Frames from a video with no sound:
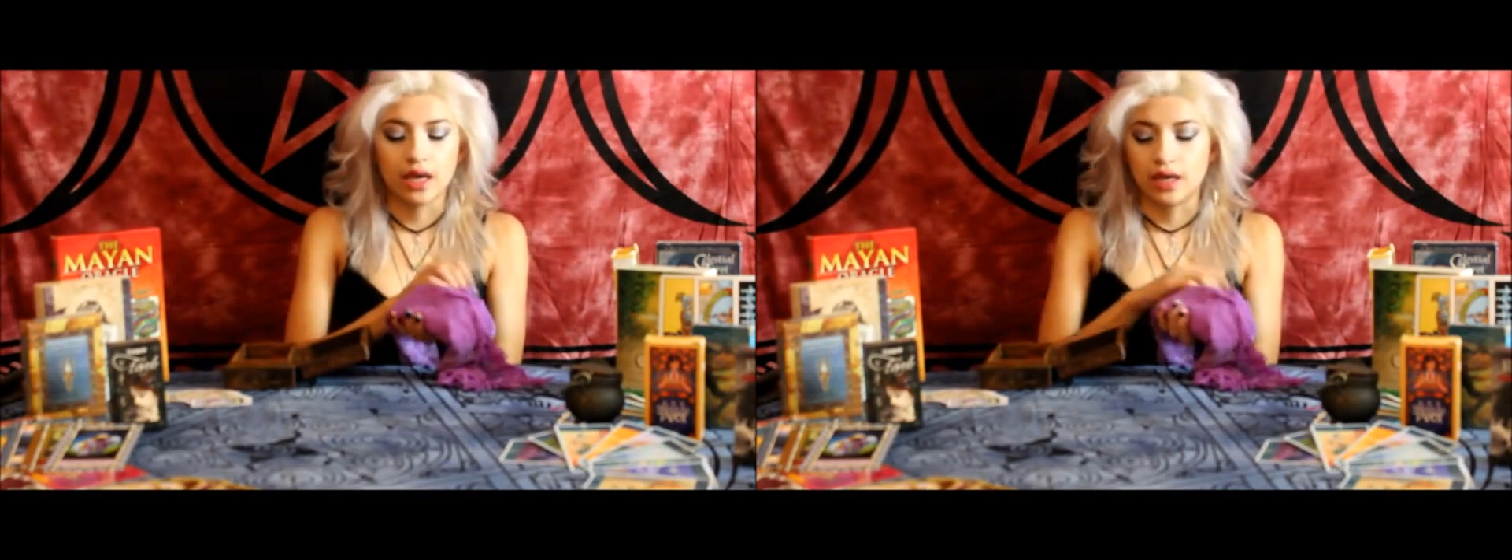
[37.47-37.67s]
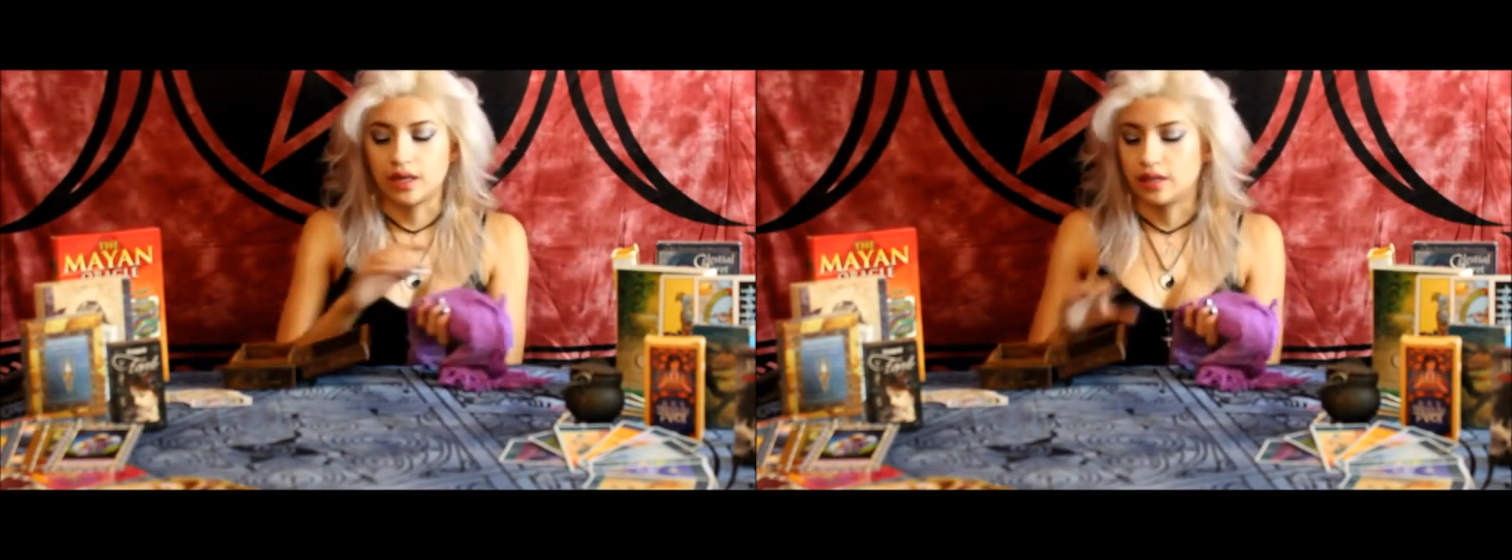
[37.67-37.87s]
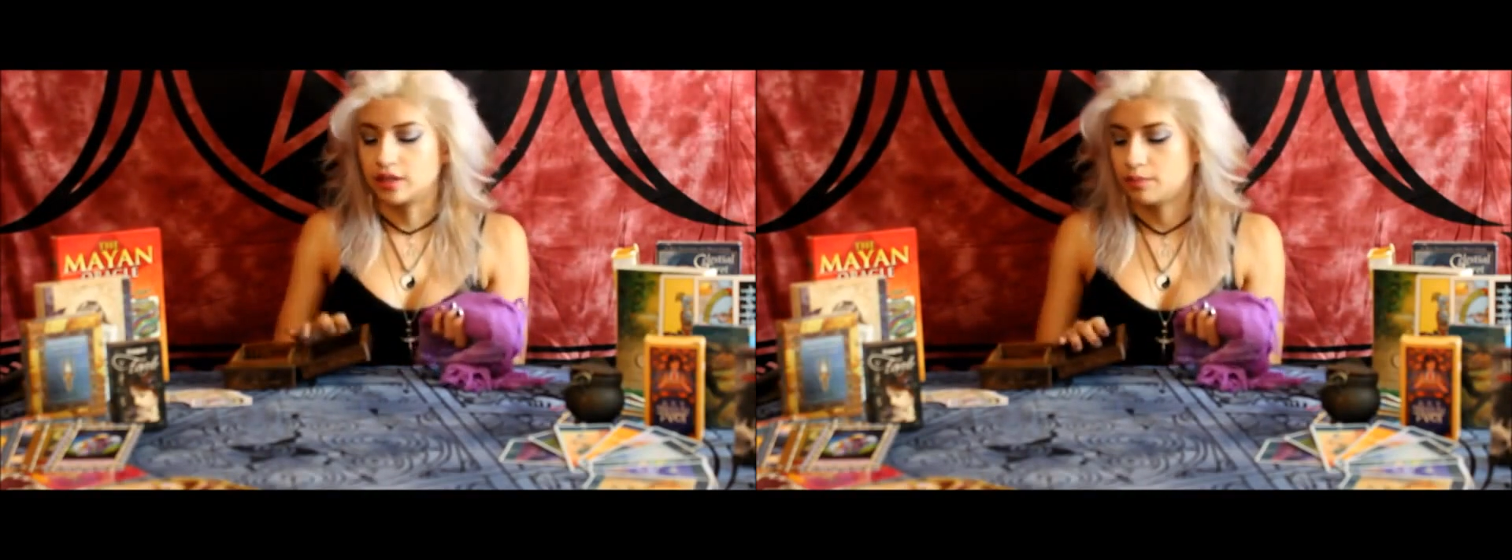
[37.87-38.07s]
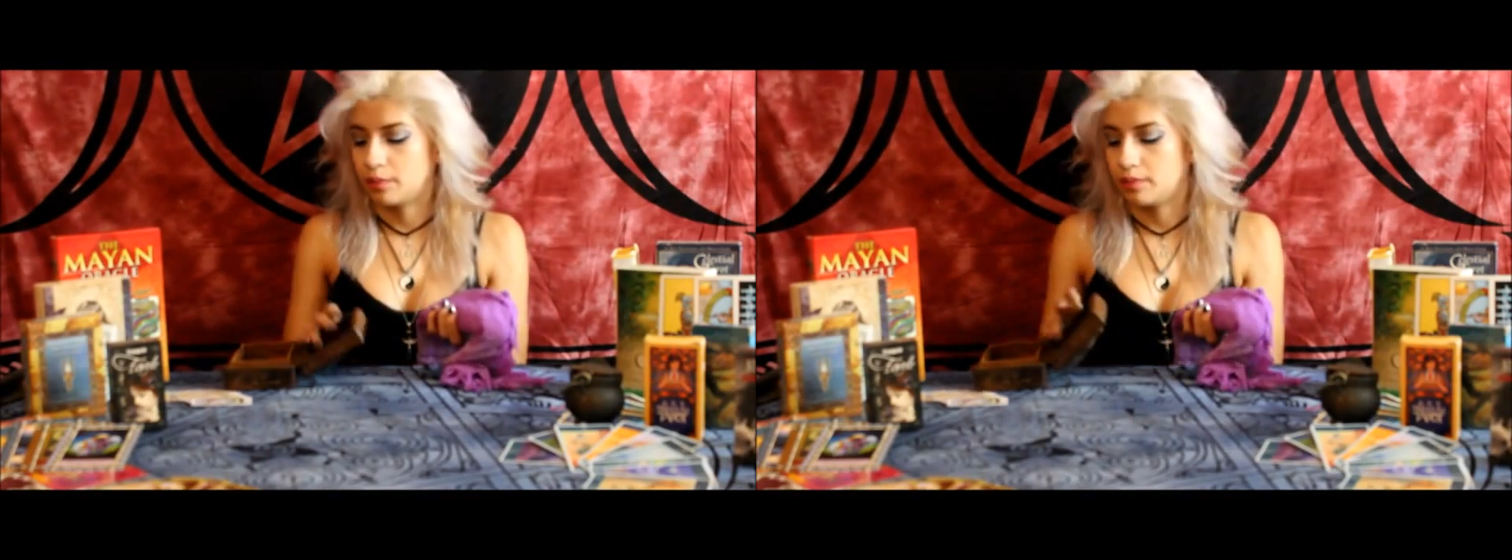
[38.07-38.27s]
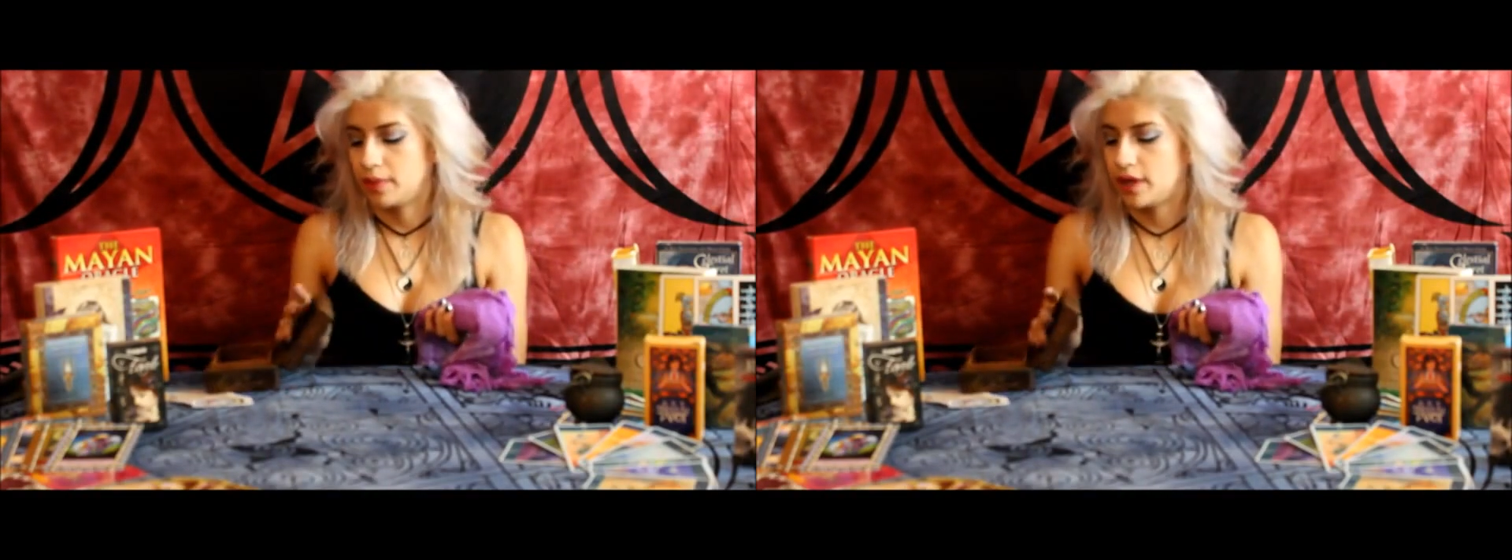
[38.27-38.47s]
and
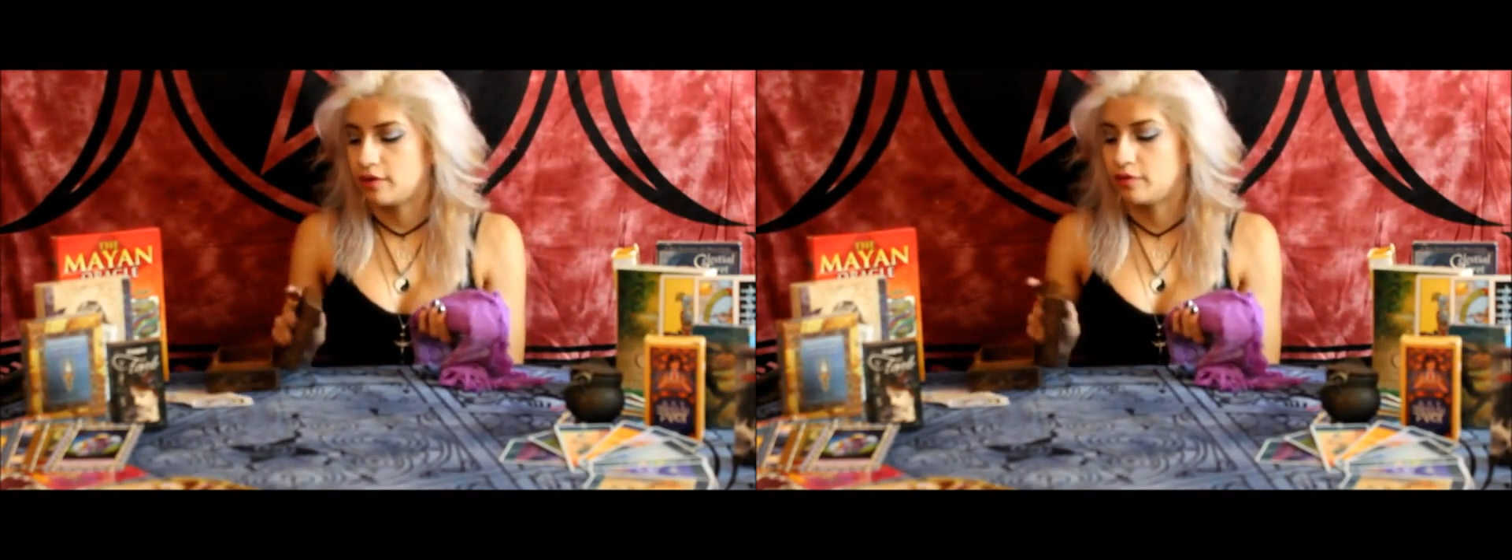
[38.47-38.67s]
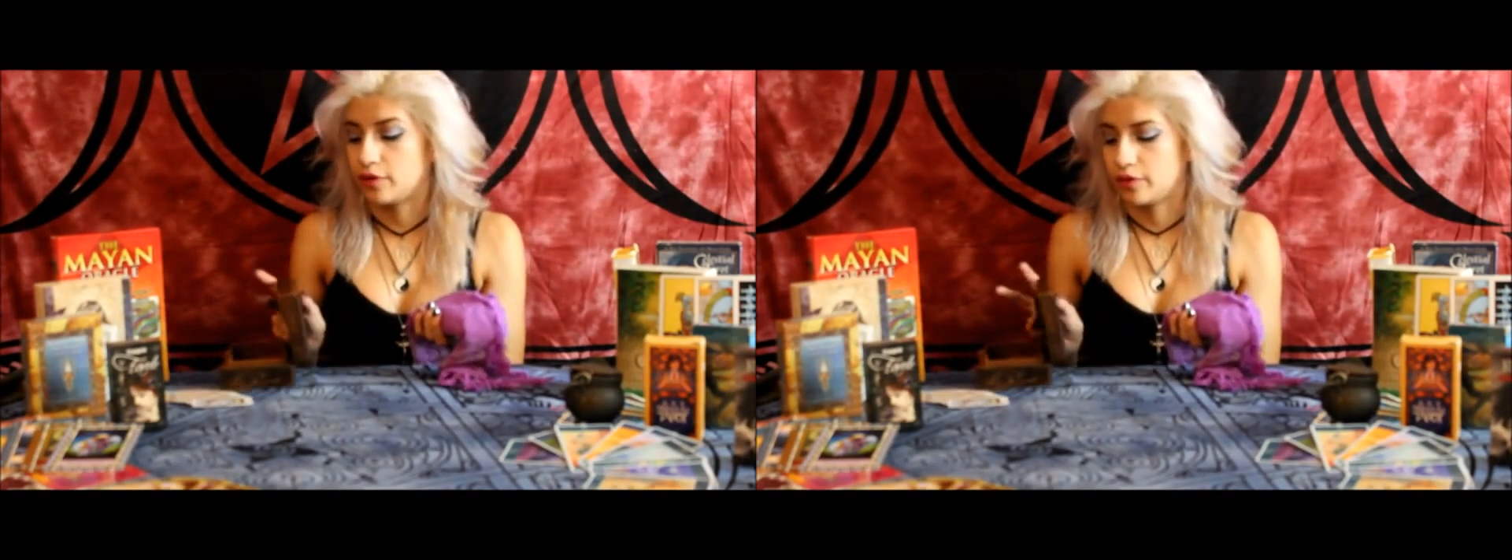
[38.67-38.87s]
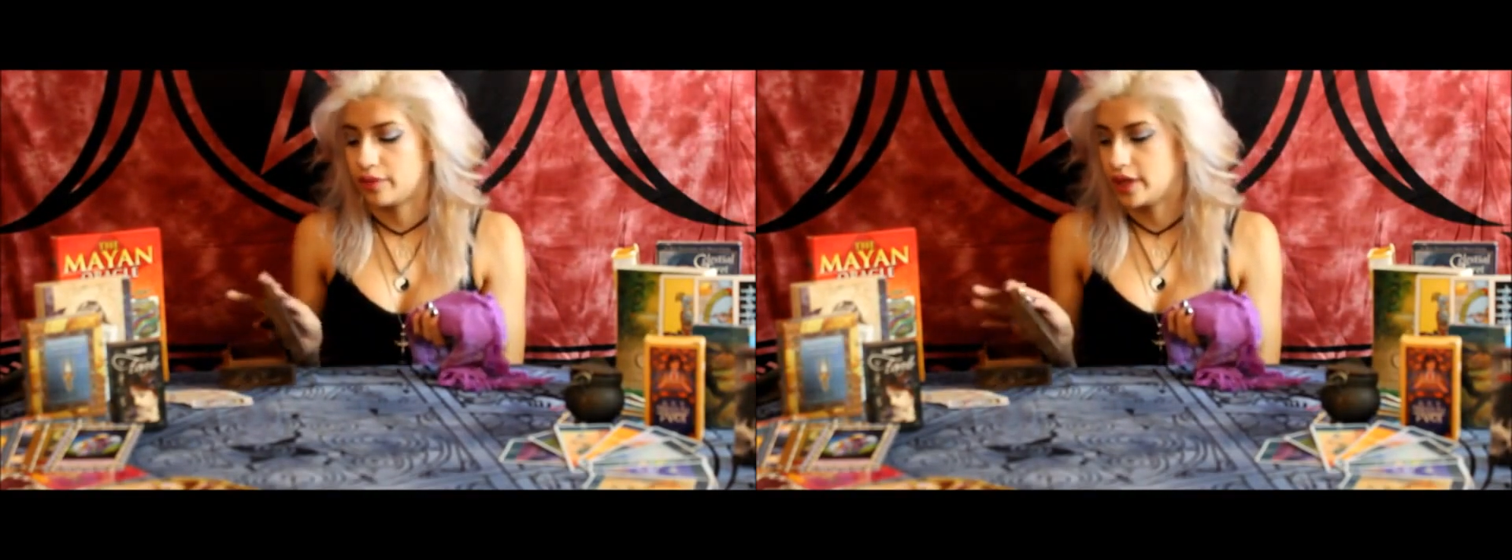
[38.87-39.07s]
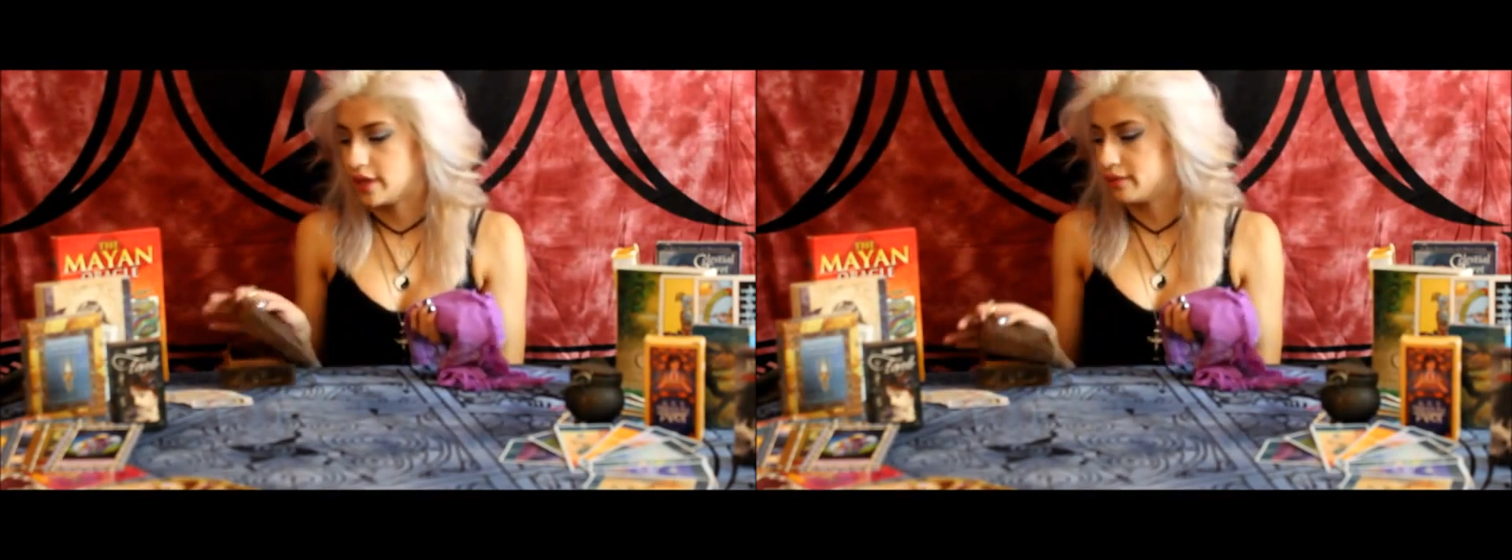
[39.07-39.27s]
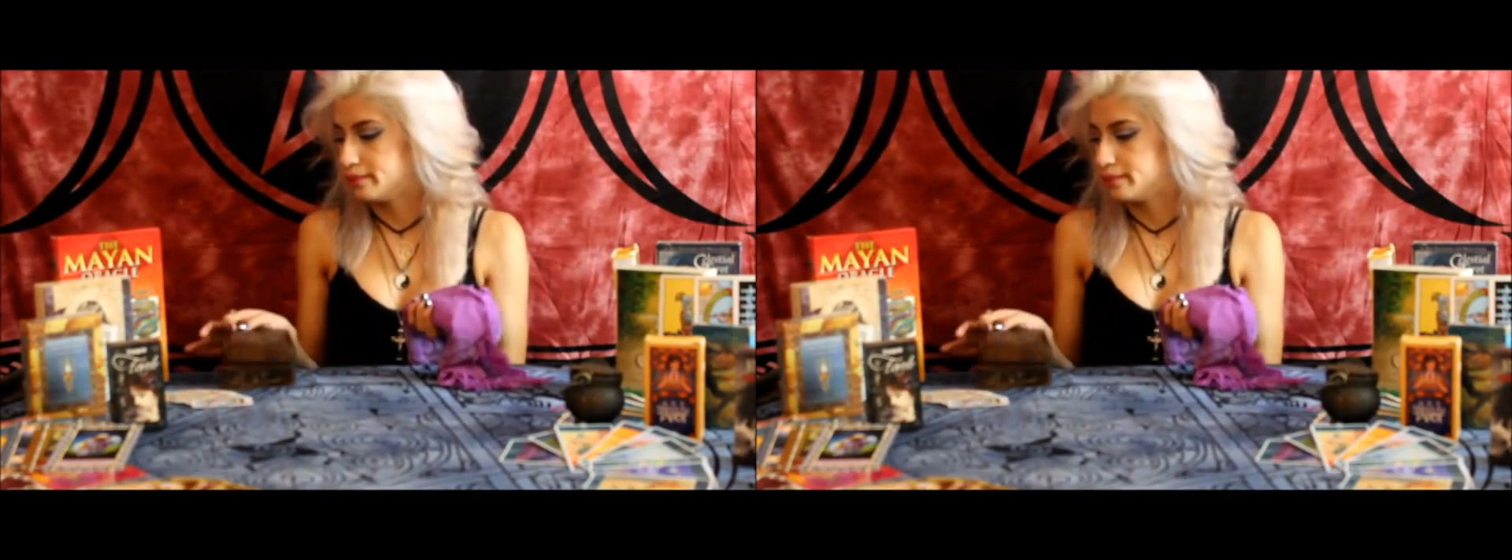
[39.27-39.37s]
prepare for the reading.